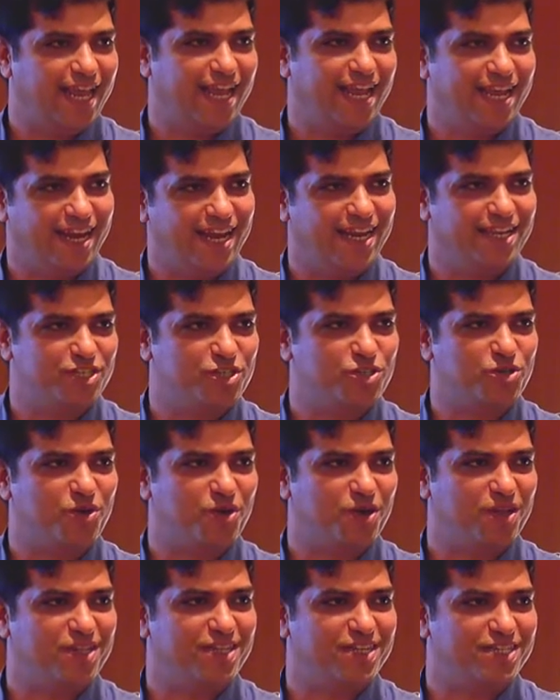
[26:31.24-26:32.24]
can I really
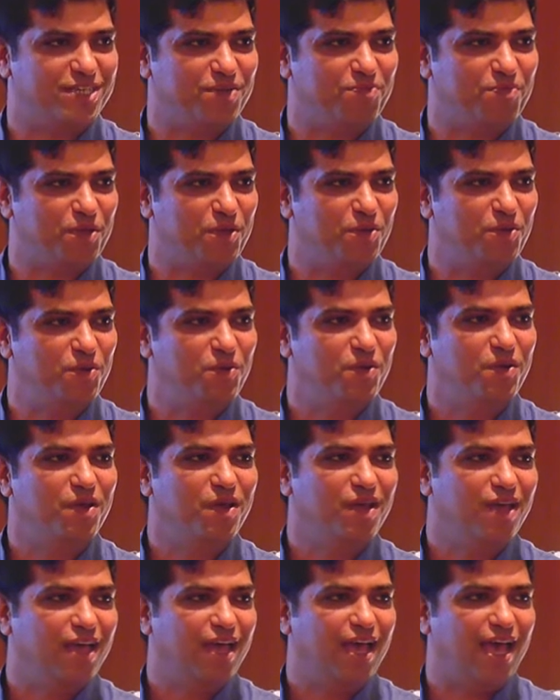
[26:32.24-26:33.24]
store on the GPU
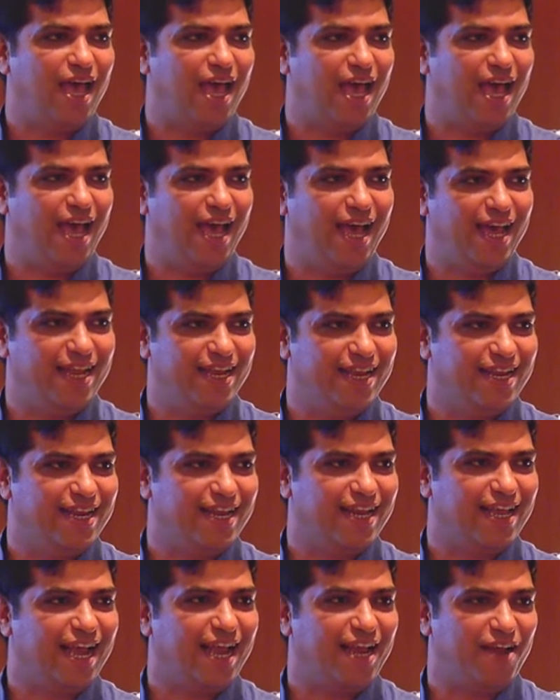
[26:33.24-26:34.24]
and
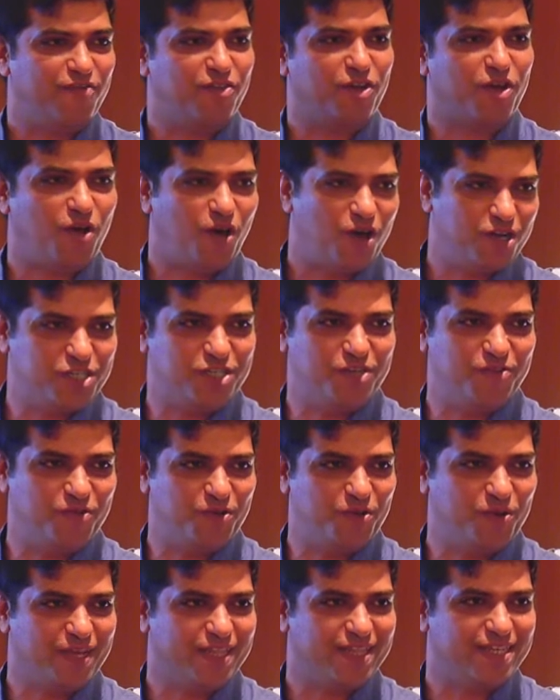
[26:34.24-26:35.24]
kind of the cost of
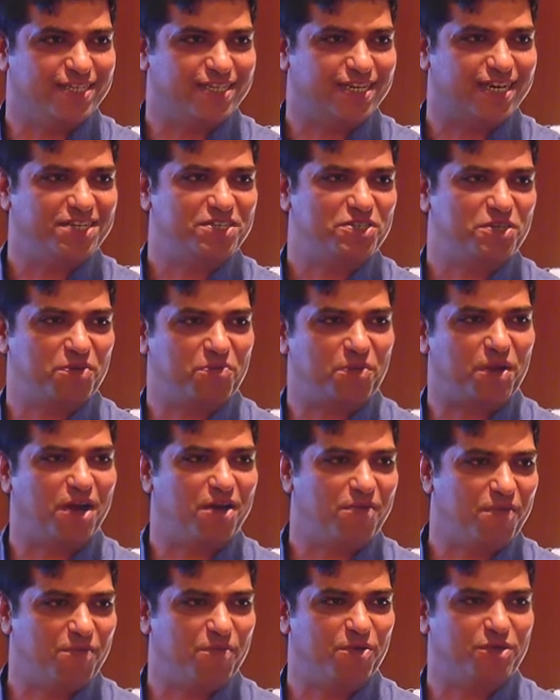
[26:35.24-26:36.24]
doing this, right? So it may
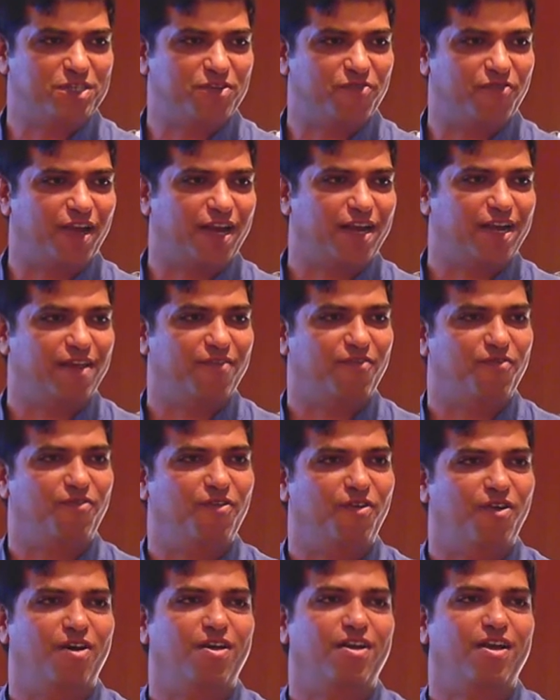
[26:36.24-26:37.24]
not be most effective
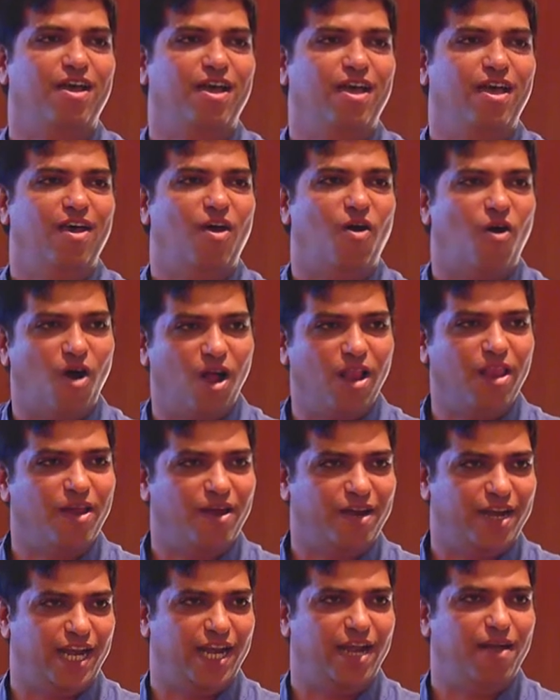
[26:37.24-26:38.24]
for all
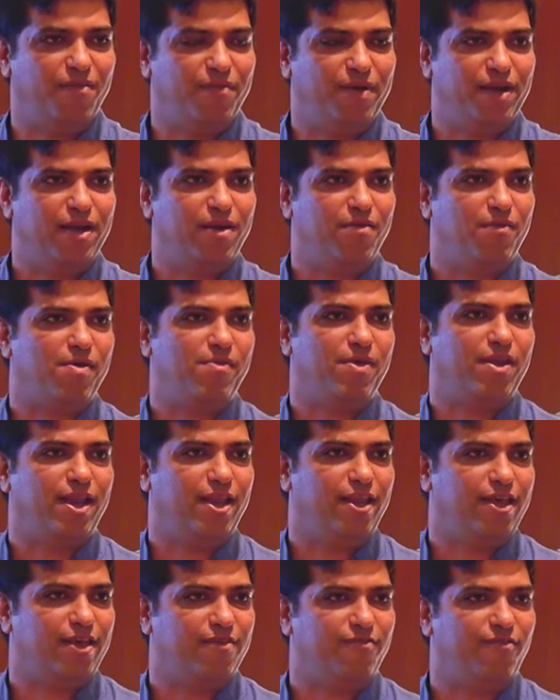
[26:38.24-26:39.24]
your data, but it may be
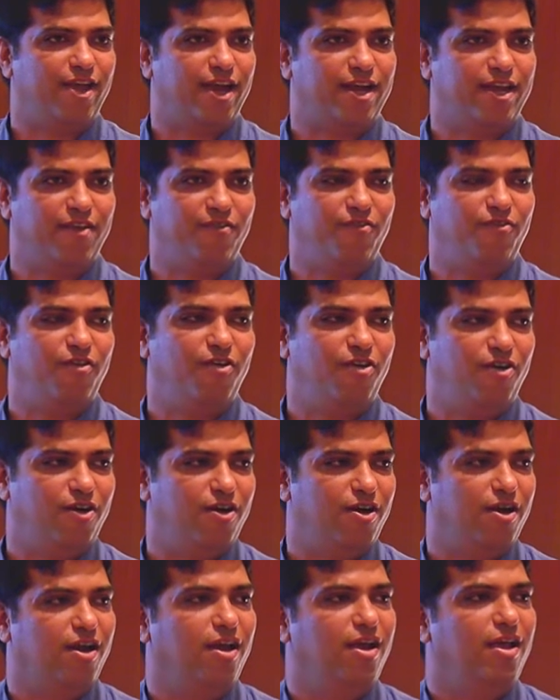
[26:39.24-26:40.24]
really effective
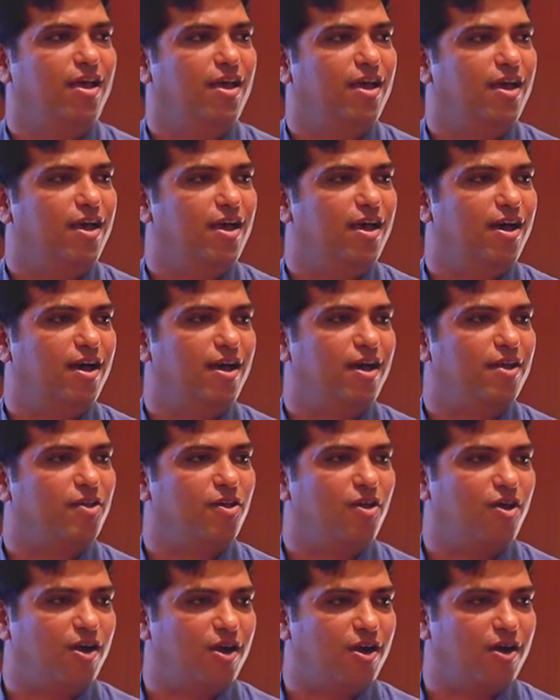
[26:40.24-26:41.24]
for uh,
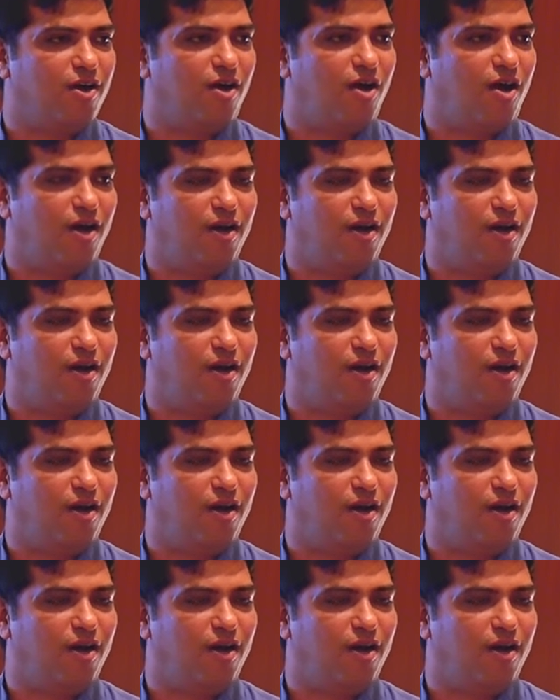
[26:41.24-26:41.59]
your